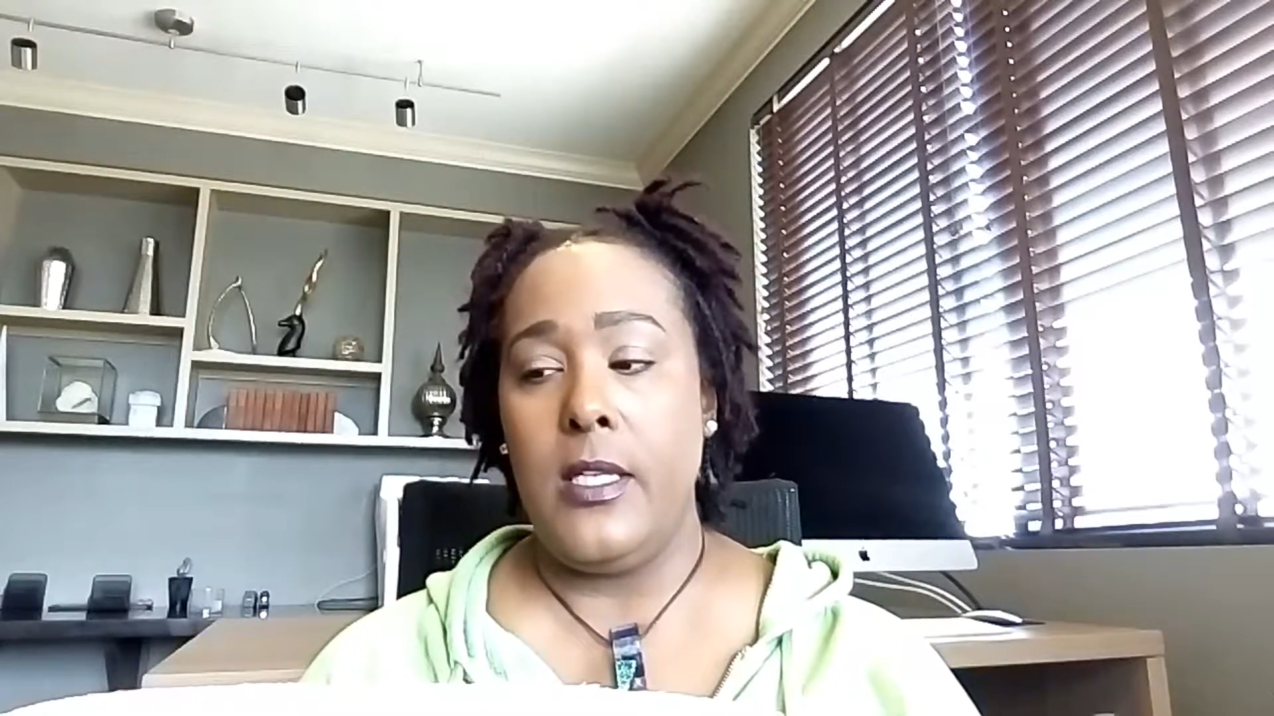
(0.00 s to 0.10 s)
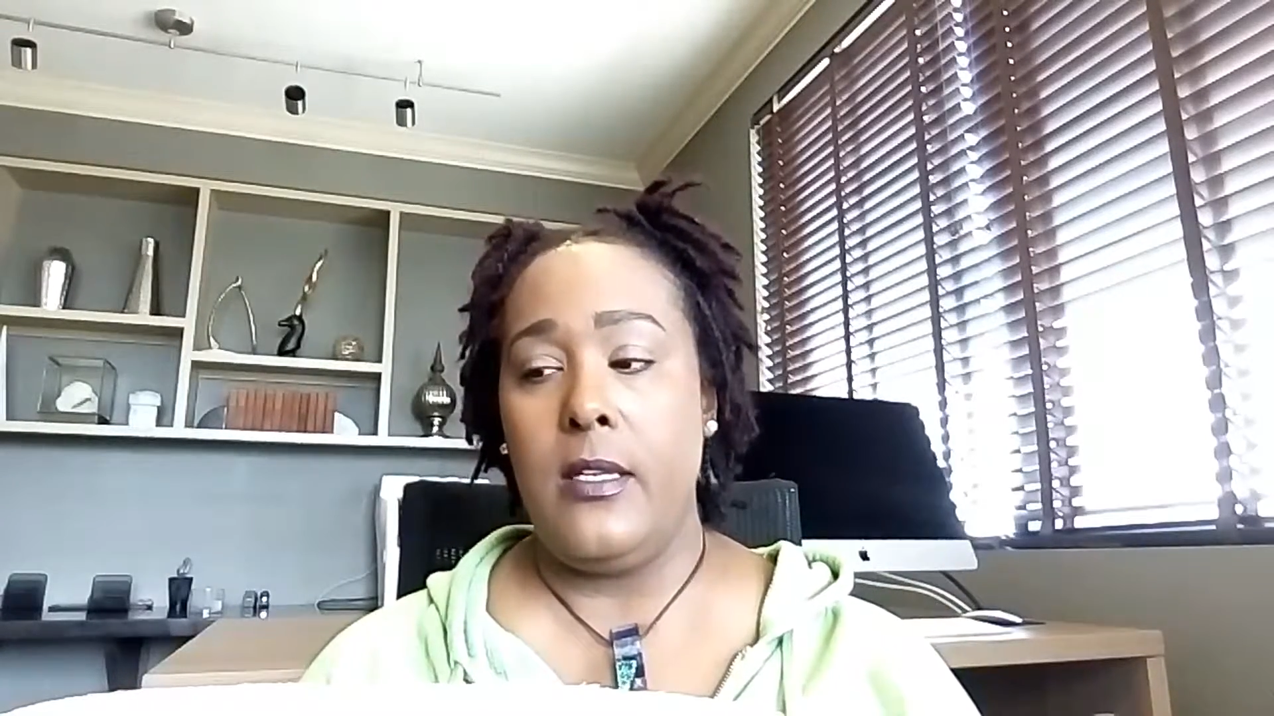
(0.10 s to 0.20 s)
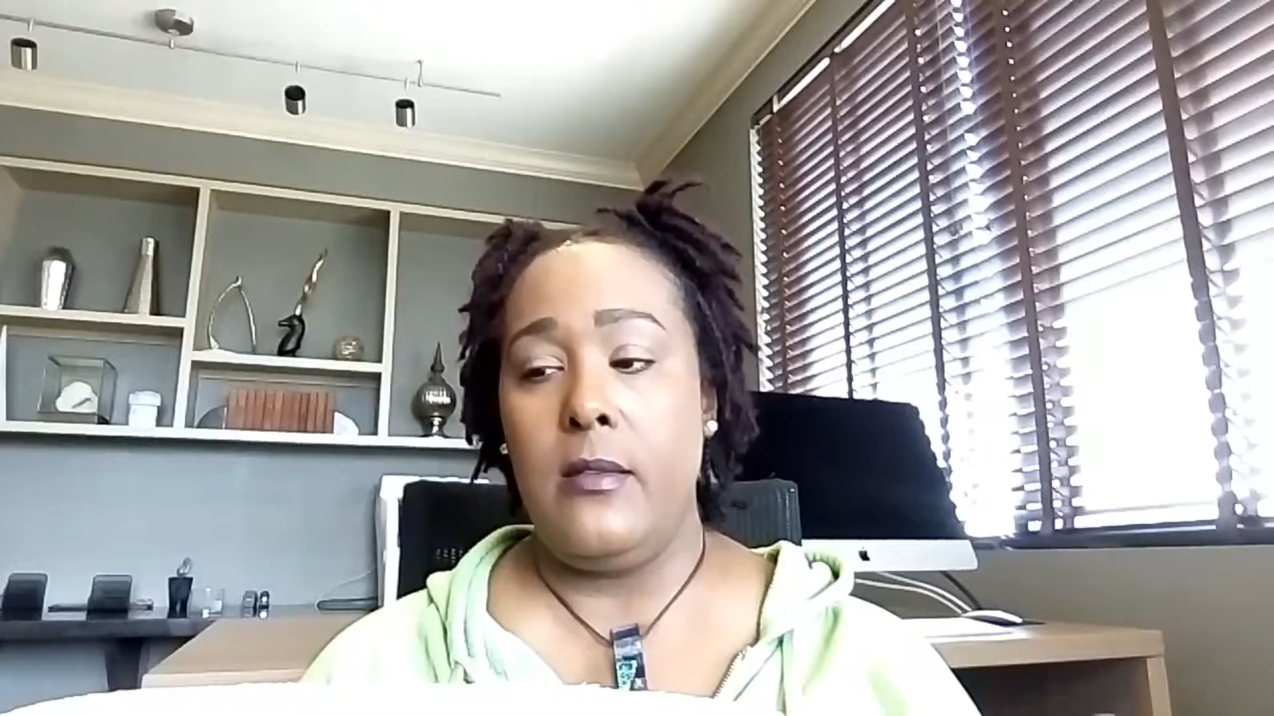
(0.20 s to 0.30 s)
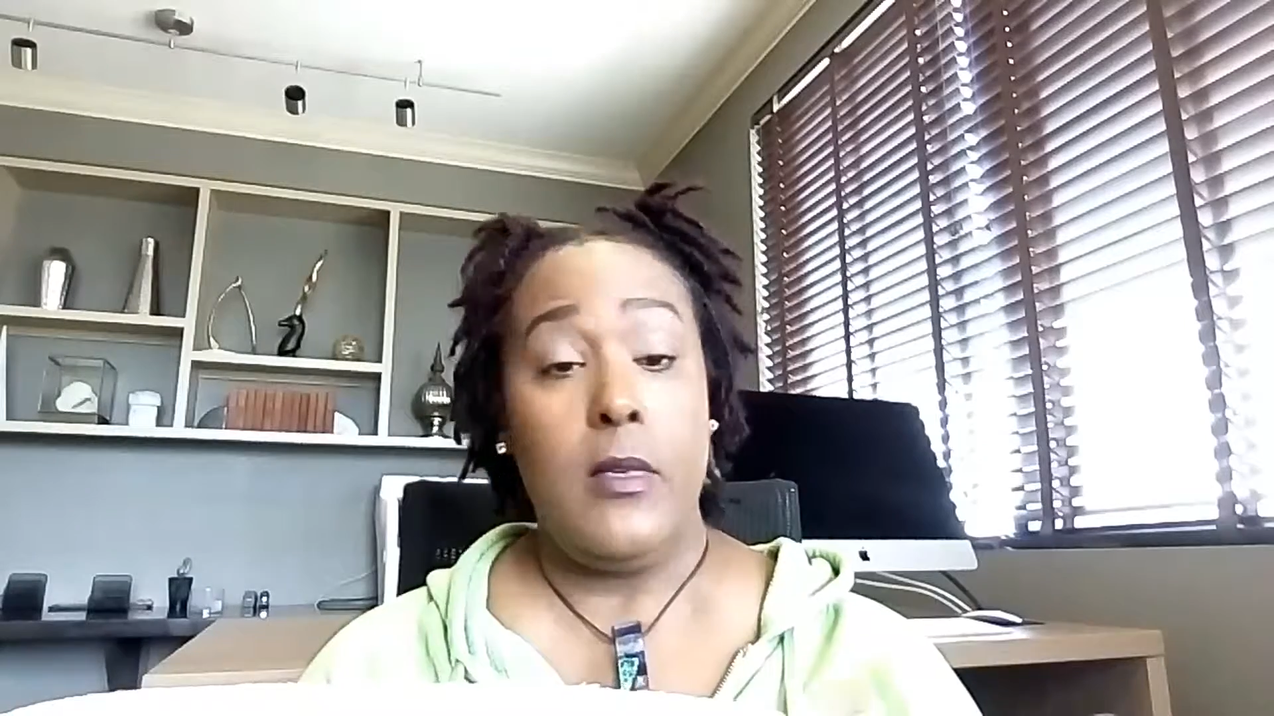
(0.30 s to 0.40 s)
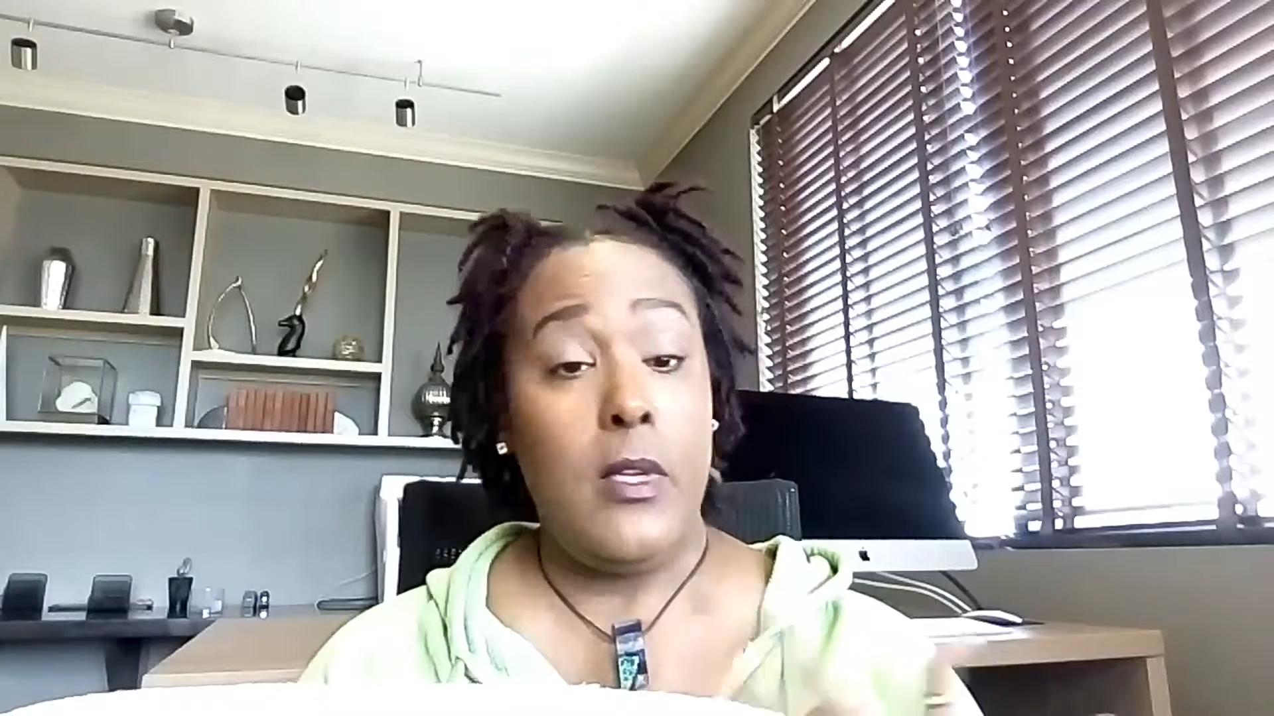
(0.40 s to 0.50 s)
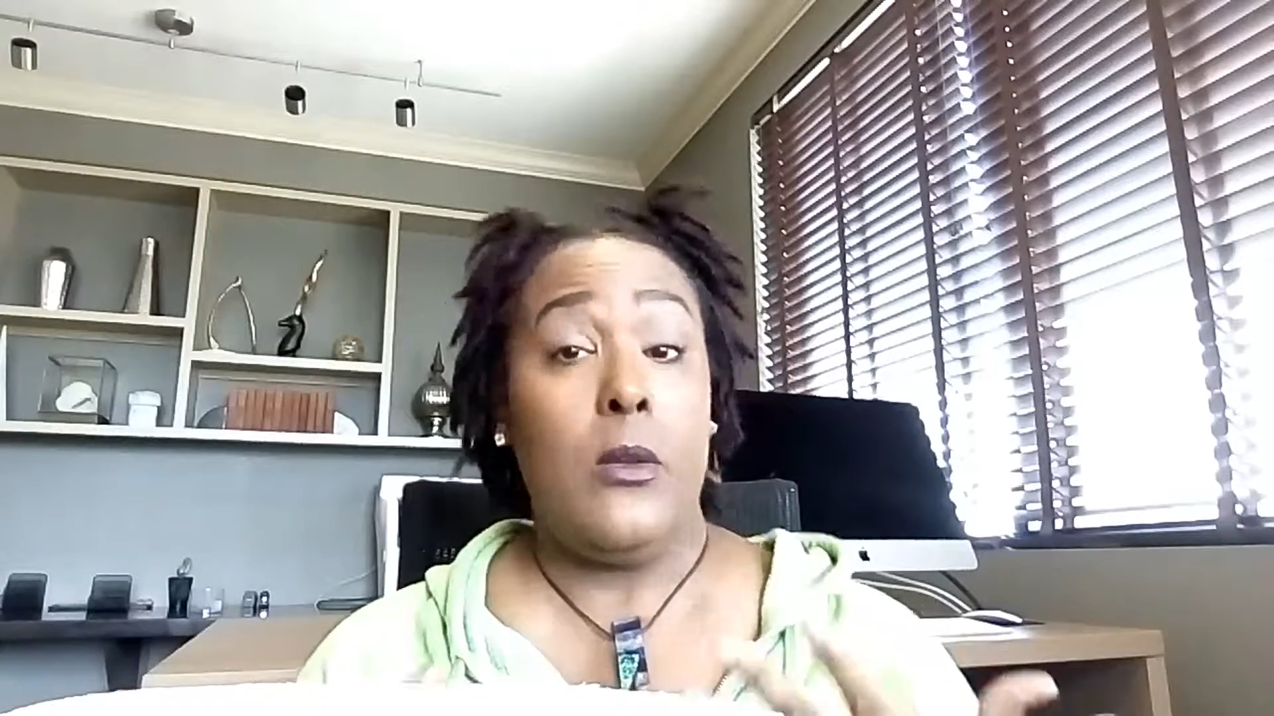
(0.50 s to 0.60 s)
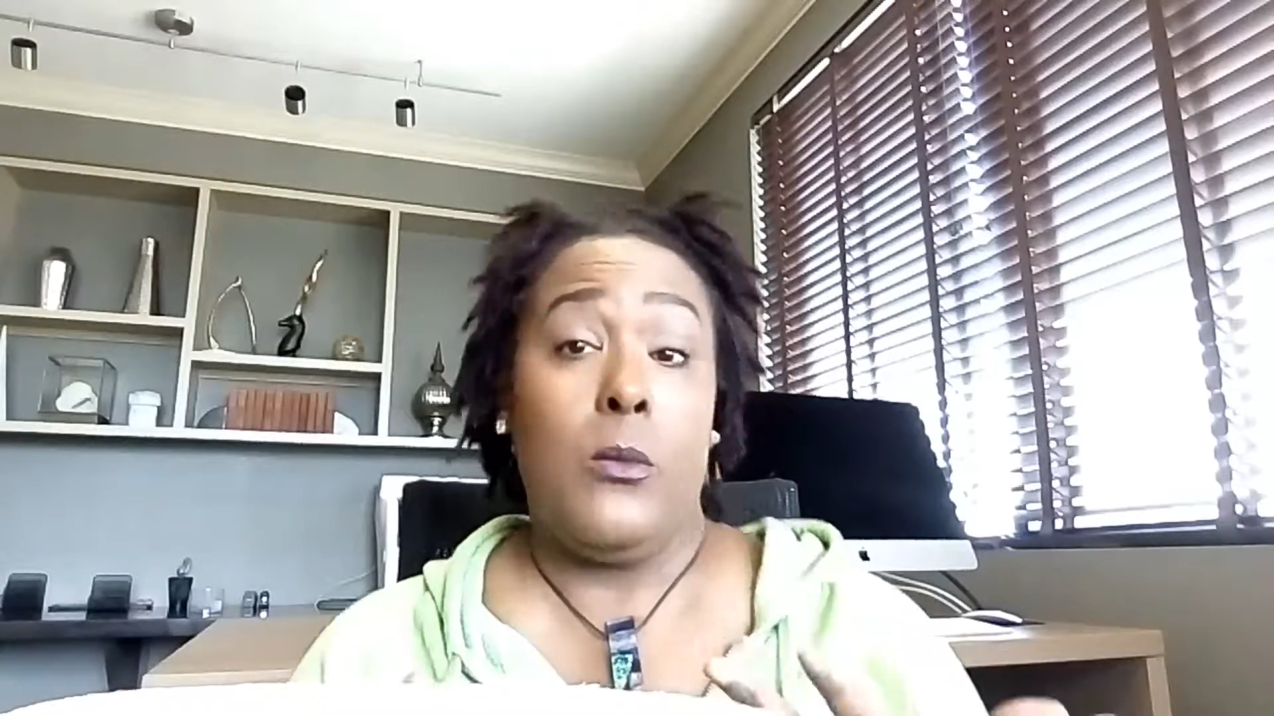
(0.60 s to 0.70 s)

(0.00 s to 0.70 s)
it